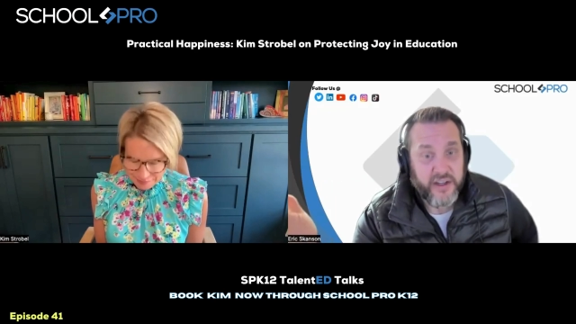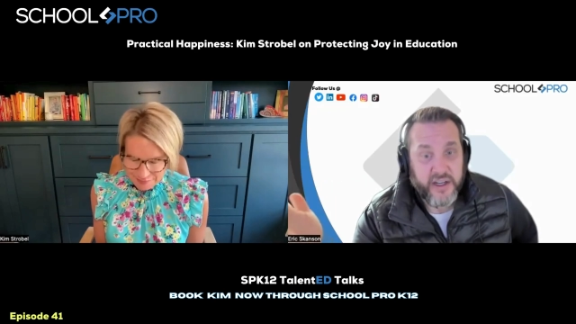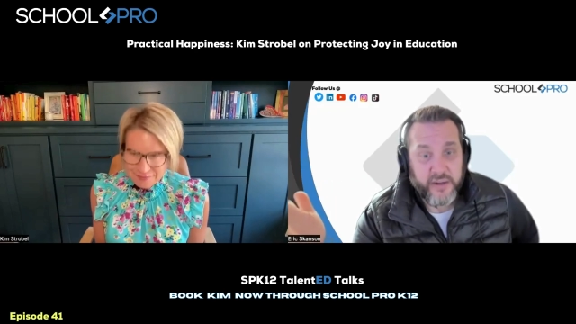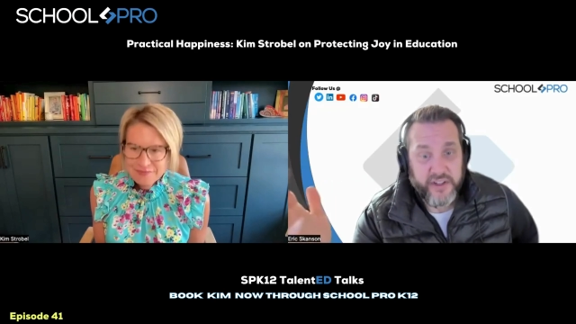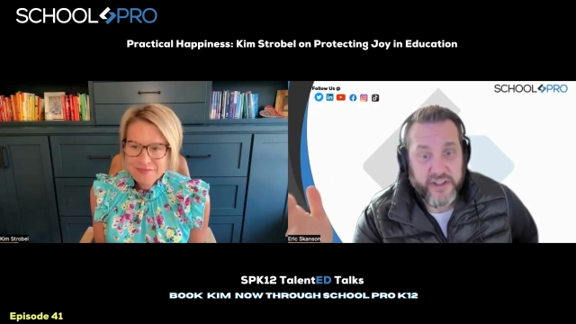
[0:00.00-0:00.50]

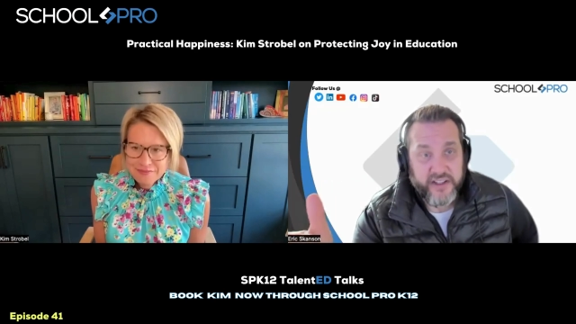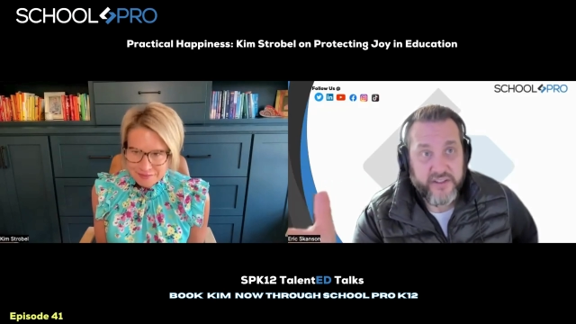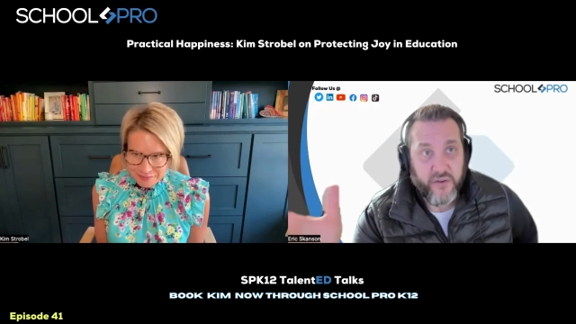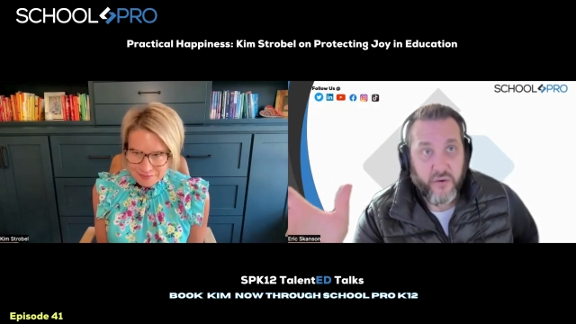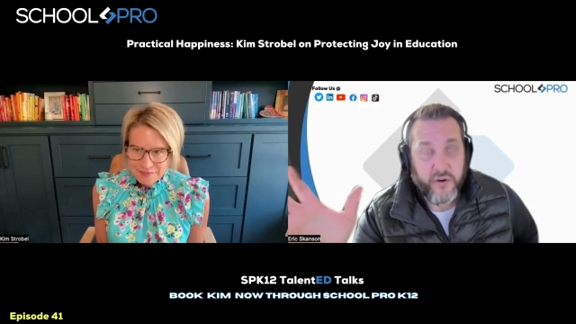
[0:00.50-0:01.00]
Speaker 1: i mean these
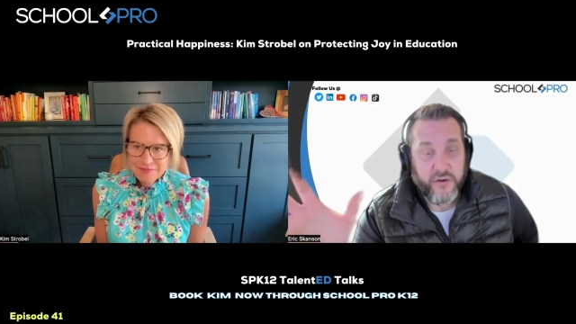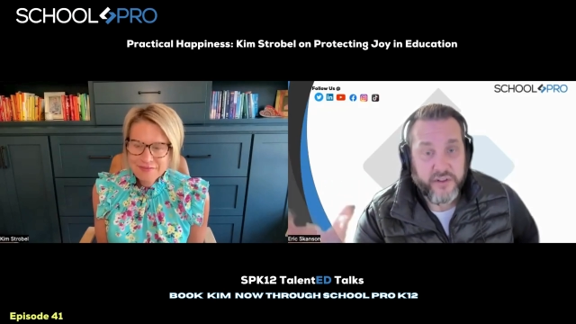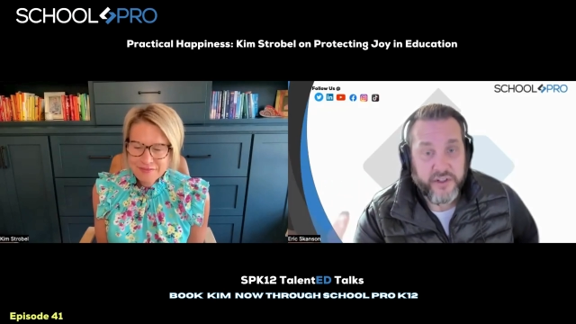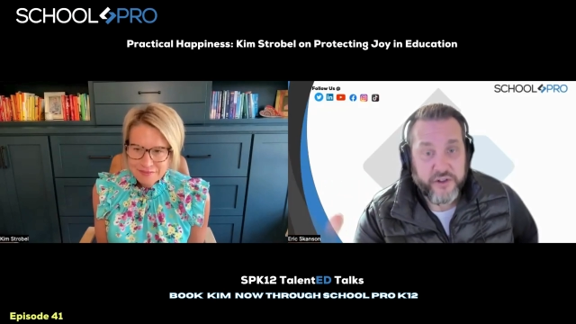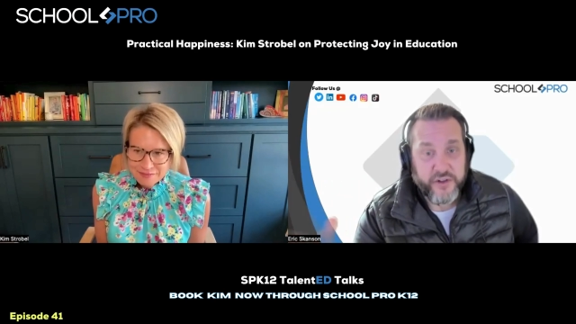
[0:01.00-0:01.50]
are
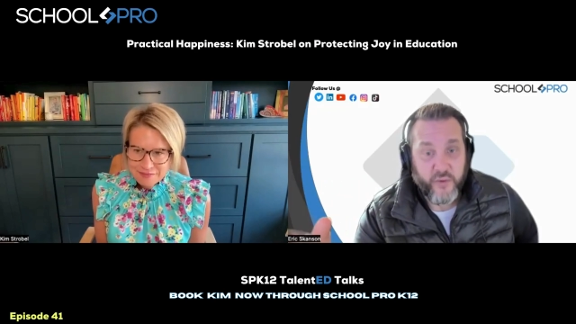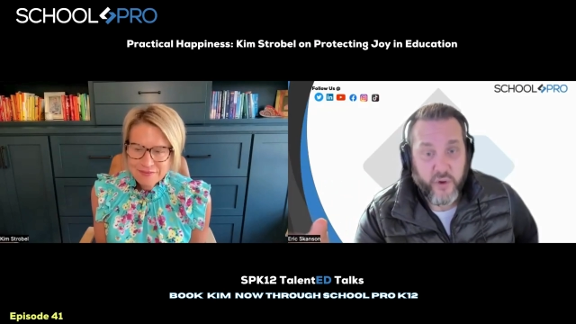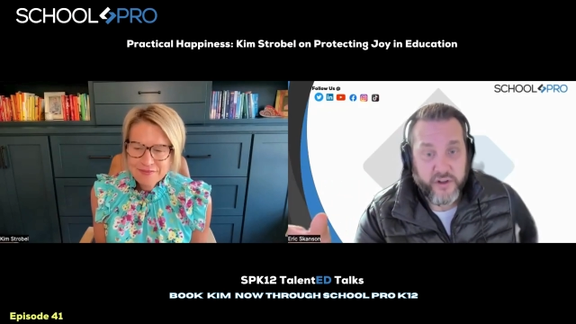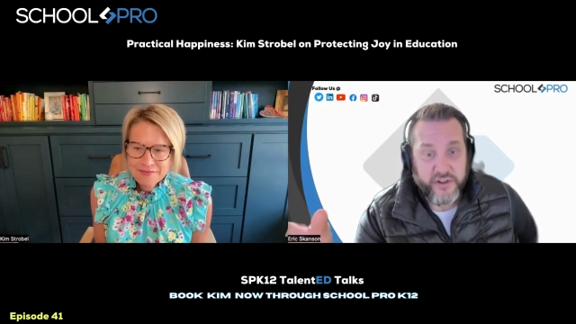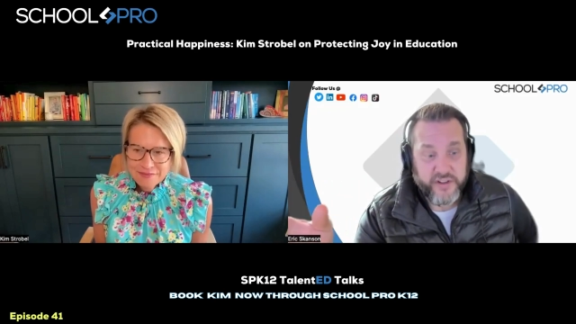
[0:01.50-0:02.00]
leadership
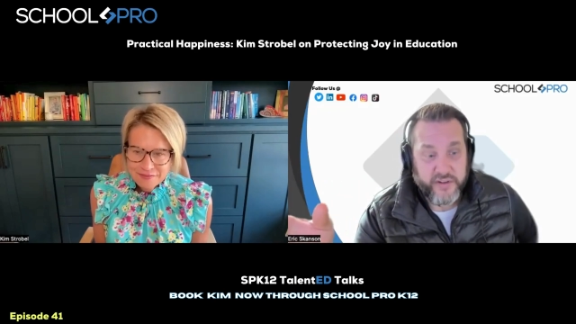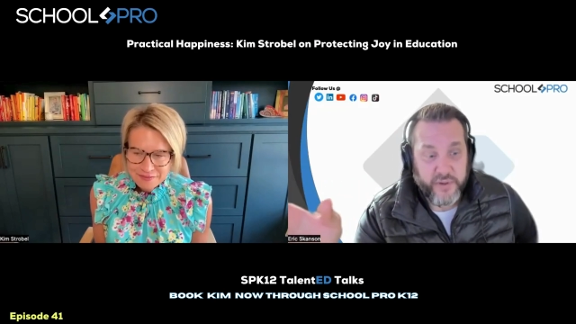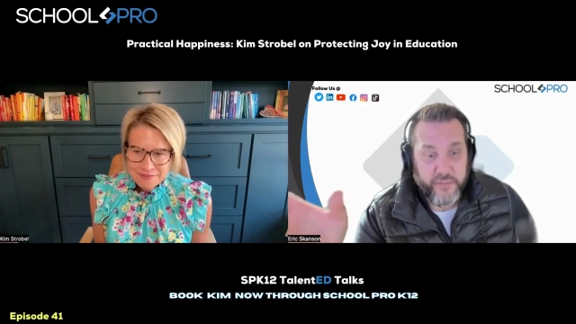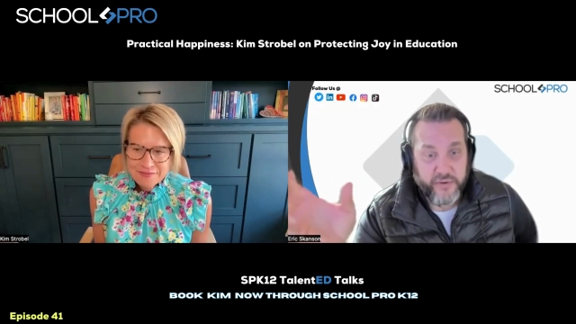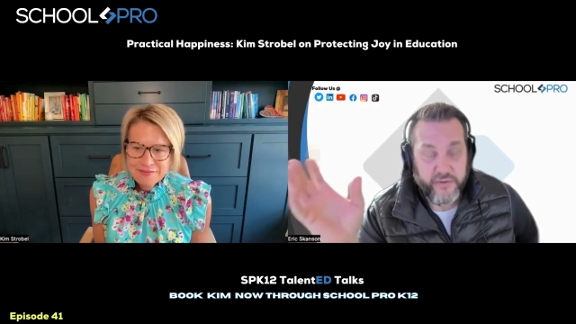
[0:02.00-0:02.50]
qualities that
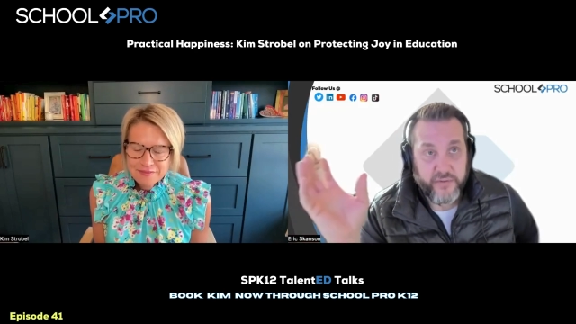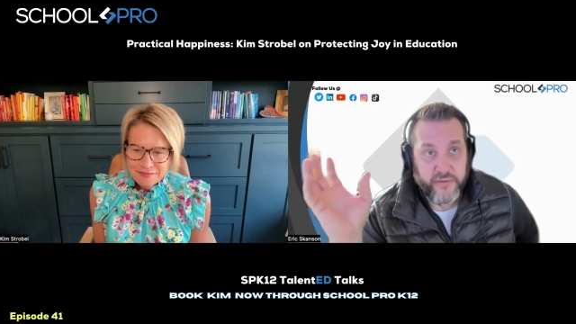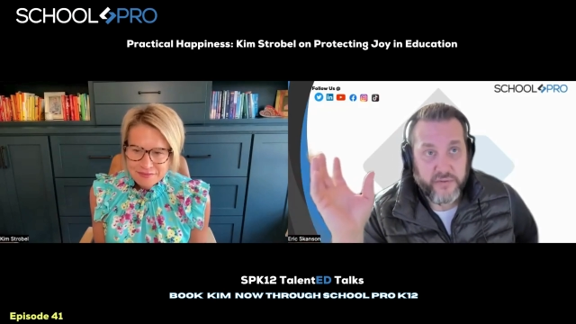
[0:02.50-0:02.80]
people